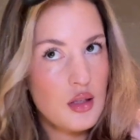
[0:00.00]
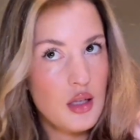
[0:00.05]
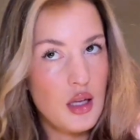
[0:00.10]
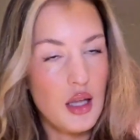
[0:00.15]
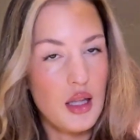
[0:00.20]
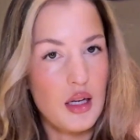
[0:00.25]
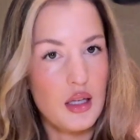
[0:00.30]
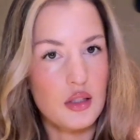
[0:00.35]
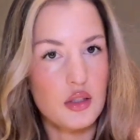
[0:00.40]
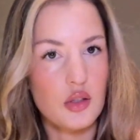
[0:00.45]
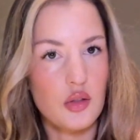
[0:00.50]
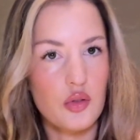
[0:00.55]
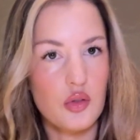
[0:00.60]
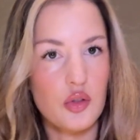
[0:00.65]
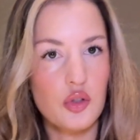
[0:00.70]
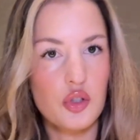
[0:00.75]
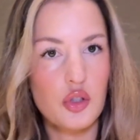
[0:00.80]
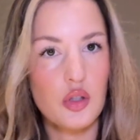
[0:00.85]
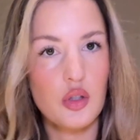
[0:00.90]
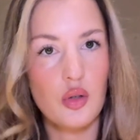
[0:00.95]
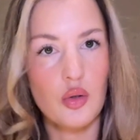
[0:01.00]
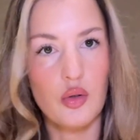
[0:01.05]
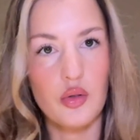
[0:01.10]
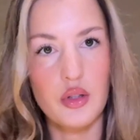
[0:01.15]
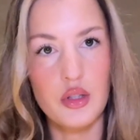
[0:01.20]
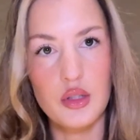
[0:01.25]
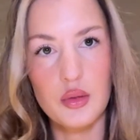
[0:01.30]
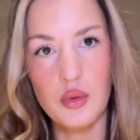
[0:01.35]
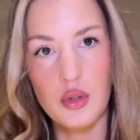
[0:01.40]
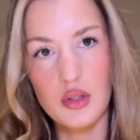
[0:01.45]
And I don't usually hold
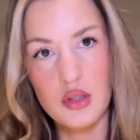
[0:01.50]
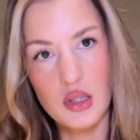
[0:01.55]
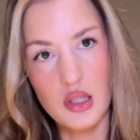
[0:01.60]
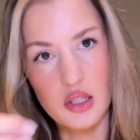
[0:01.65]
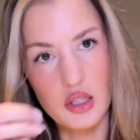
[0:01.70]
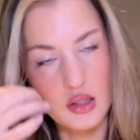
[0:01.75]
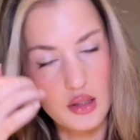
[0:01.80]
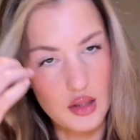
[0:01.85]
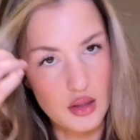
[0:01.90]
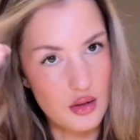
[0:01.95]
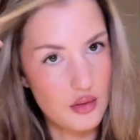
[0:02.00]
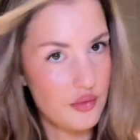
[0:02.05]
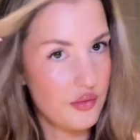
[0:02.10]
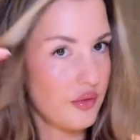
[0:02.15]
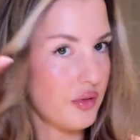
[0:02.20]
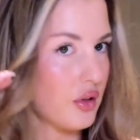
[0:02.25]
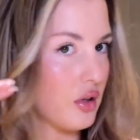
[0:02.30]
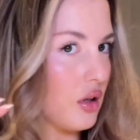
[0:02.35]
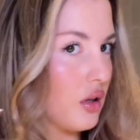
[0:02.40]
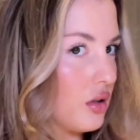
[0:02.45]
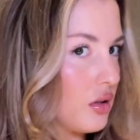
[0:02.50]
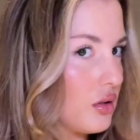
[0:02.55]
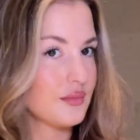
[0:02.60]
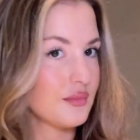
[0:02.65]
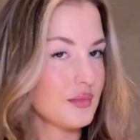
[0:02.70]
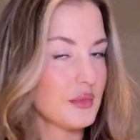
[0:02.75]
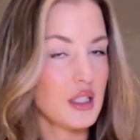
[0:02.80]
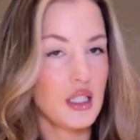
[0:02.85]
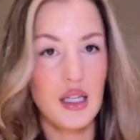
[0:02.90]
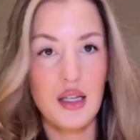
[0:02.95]
these ones, I just let them fall.
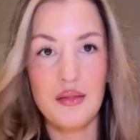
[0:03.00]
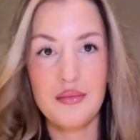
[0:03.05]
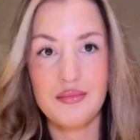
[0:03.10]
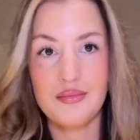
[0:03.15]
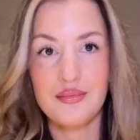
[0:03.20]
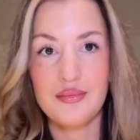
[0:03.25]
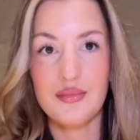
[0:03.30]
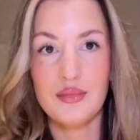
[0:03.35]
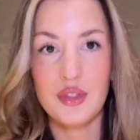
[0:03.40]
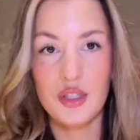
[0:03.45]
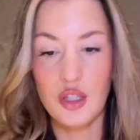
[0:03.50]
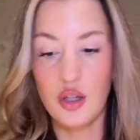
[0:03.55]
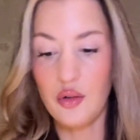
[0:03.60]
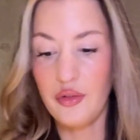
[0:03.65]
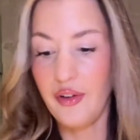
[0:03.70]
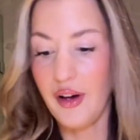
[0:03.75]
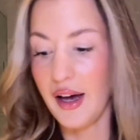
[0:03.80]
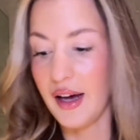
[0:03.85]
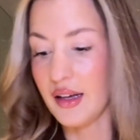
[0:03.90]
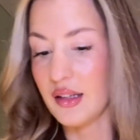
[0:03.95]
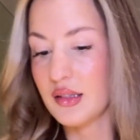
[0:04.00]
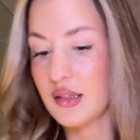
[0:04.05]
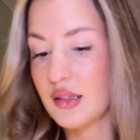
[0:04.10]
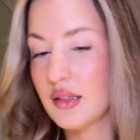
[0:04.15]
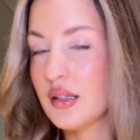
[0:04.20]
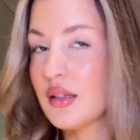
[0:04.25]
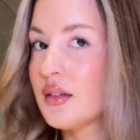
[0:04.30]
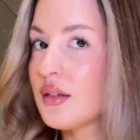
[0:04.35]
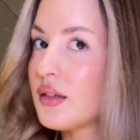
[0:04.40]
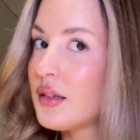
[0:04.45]
See? So
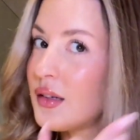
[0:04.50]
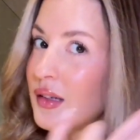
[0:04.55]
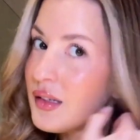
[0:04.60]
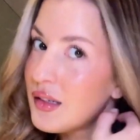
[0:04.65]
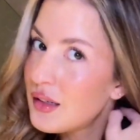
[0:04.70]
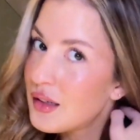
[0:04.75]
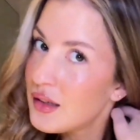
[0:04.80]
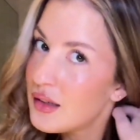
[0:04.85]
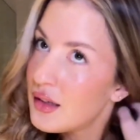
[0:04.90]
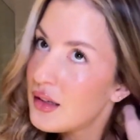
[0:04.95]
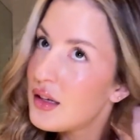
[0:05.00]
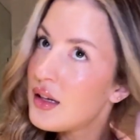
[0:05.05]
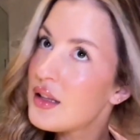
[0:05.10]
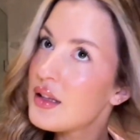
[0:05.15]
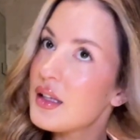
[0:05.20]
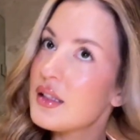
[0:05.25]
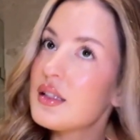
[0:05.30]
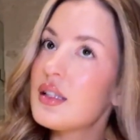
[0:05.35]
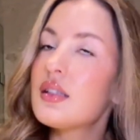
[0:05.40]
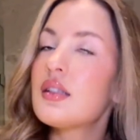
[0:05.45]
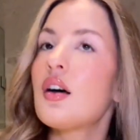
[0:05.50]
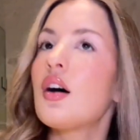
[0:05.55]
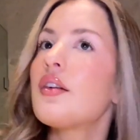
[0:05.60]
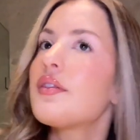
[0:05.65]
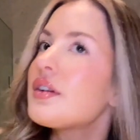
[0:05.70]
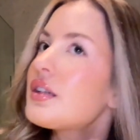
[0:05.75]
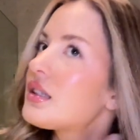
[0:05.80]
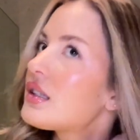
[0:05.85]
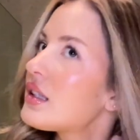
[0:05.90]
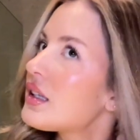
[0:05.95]
fast. This is
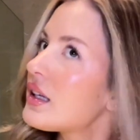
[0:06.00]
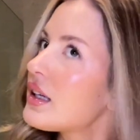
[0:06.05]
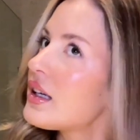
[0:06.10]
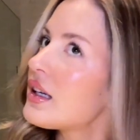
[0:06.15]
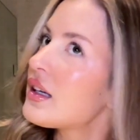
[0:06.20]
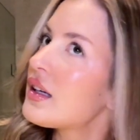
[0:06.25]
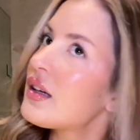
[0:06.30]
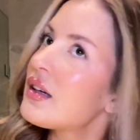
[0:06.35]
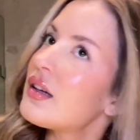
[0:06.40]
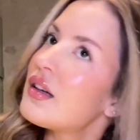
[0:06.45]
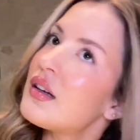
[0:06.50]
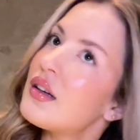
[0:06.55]
obviously